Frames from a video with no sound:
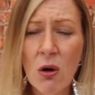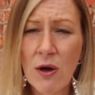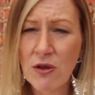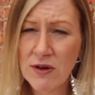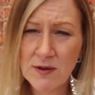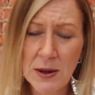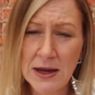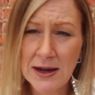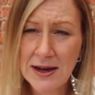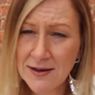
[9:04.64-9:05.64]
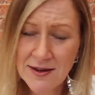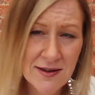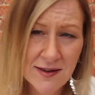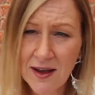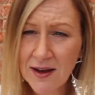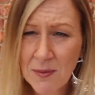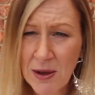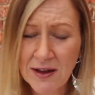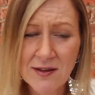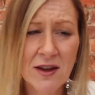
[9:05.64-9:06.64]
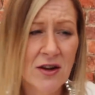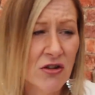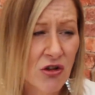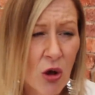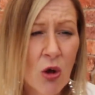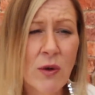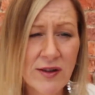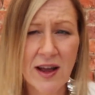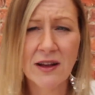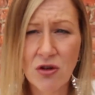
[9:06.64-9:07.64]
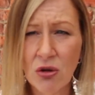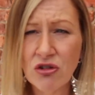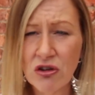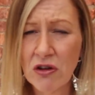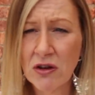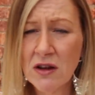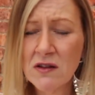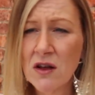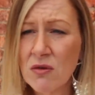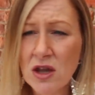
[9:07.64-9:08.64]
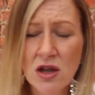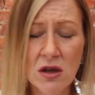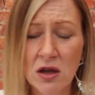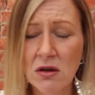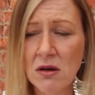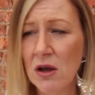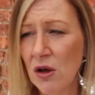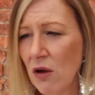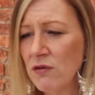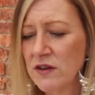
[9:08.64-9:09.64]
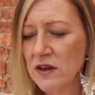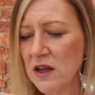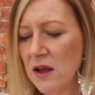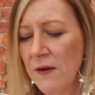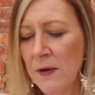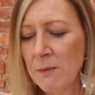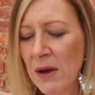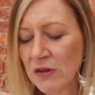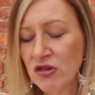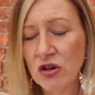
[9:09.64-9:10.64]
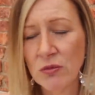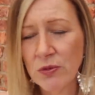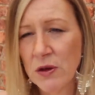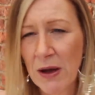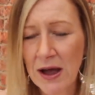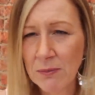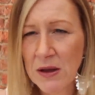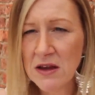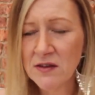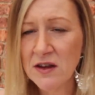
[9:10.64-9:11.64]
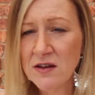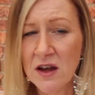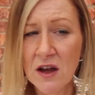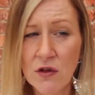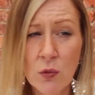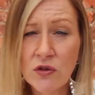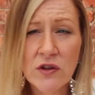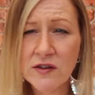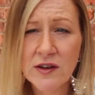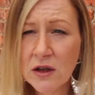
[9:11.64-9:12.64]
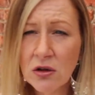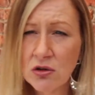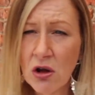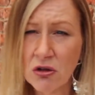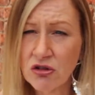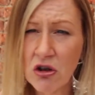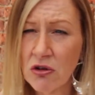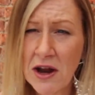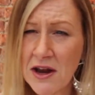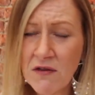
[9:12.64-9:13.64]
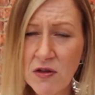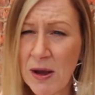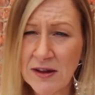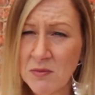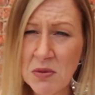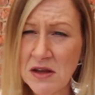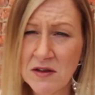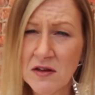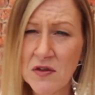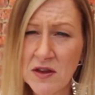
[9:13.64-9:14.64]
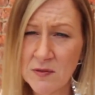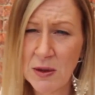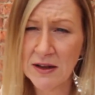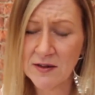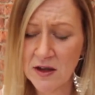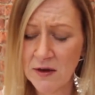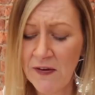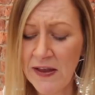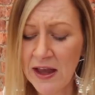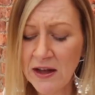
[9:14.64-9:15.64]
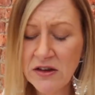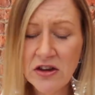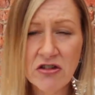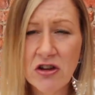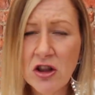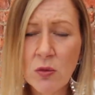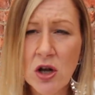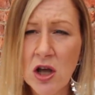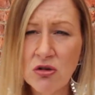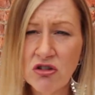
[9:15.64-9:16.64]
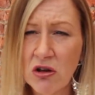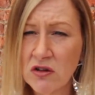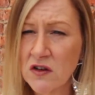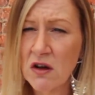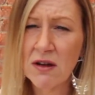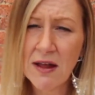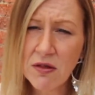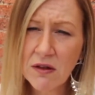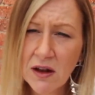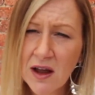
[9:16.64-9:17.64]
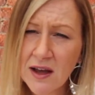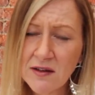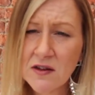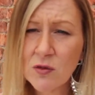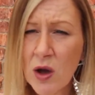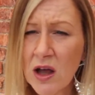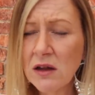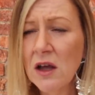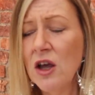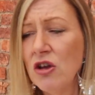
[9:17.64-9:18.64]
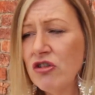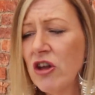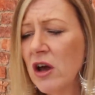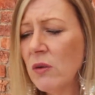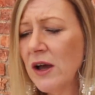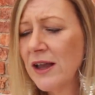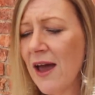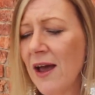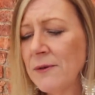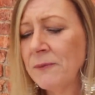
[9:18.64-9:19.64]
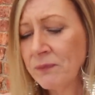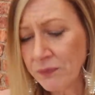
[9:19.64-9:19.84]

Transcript: or whether it's been an indie designer pattern, has always had notches on it so that you can obviously match up your pattern pieces. There wasn't a single notch on any of the pattern pieces for this pattern. In addition, there were no shorten or lengthen lines as well. So again,